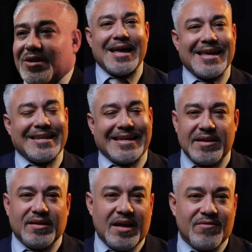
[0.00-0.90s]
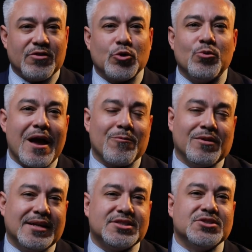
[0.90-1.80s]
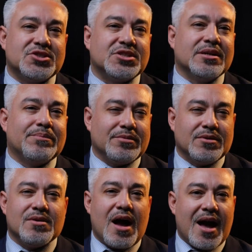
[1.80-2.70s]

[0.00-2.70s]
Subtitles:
And even through that relationship, you know,